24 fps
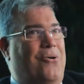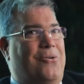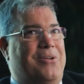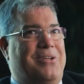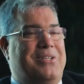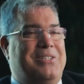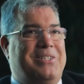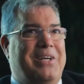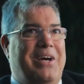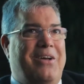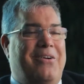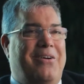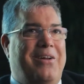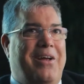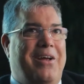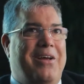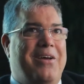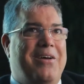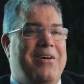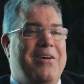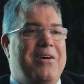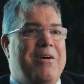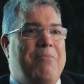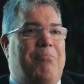Holy Saturday.
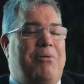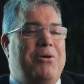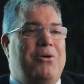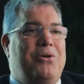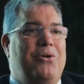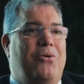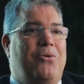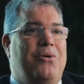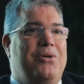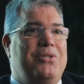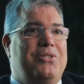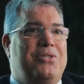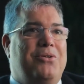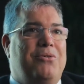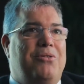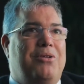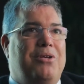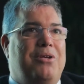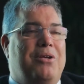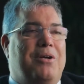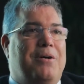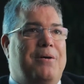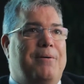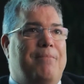But also
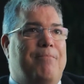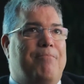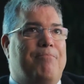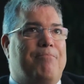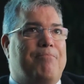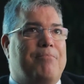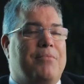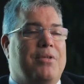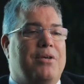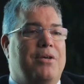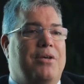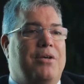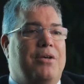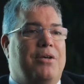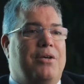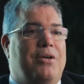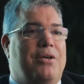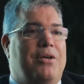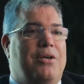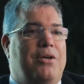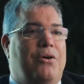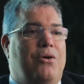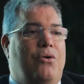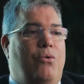the
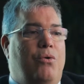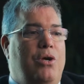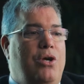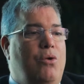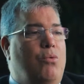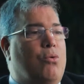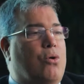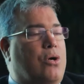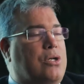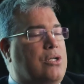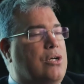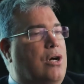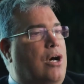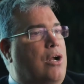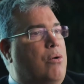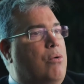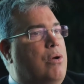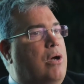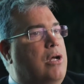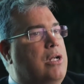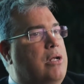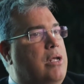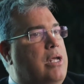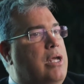who he worked
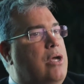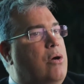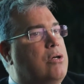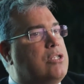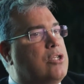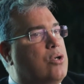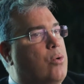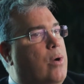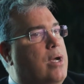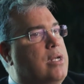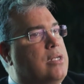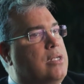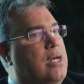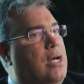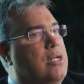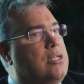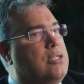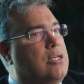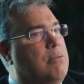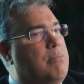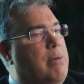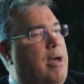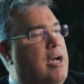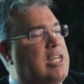on. He was a great debt
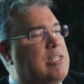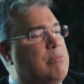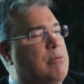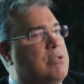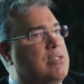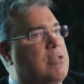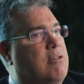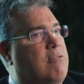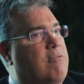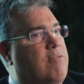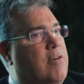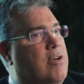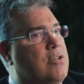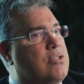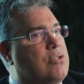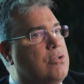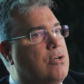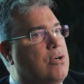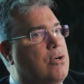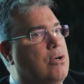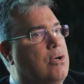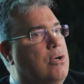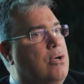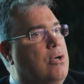to Maximus
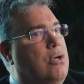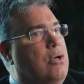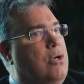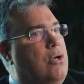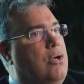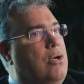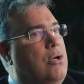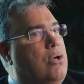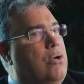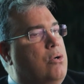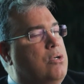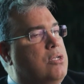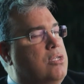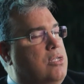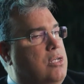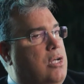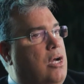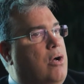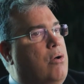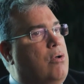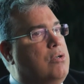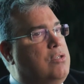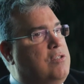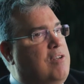Confessor, whose
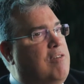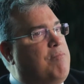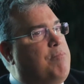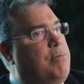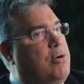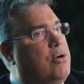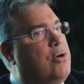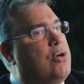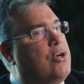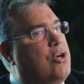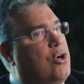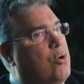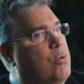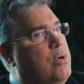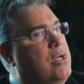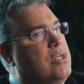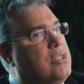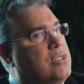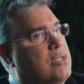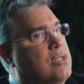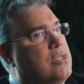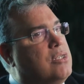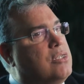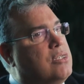theology of
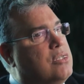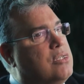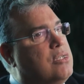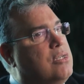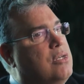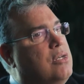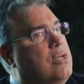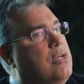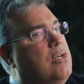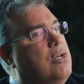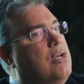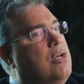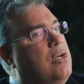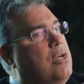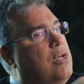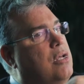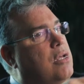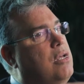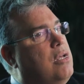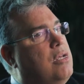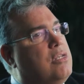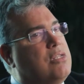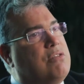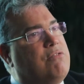perichoresis
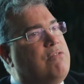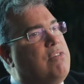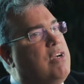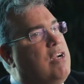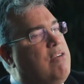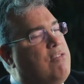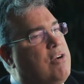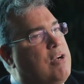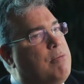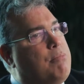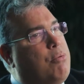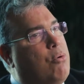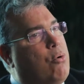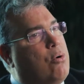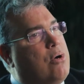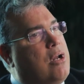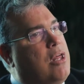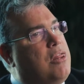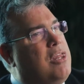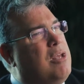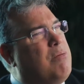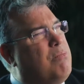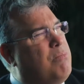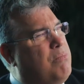is very, very
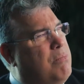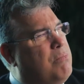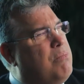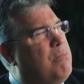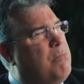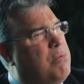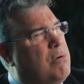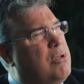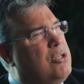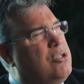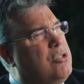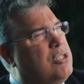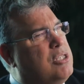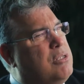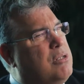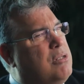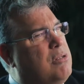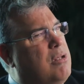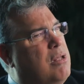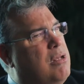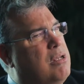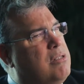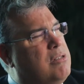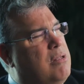important. I think there's
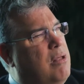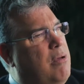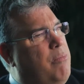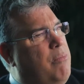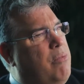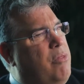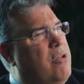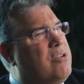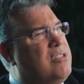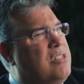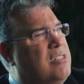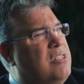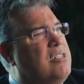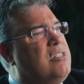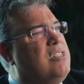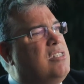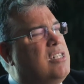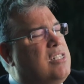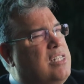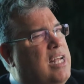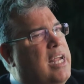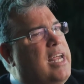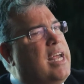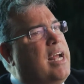just
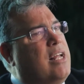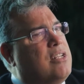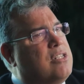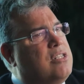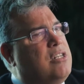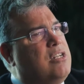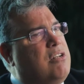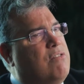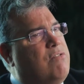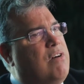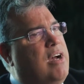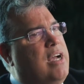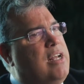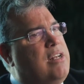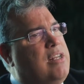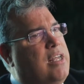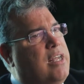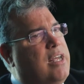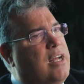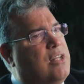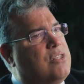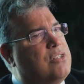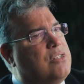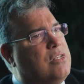the dance, the divine
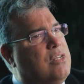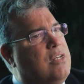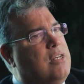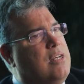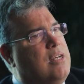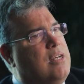dance.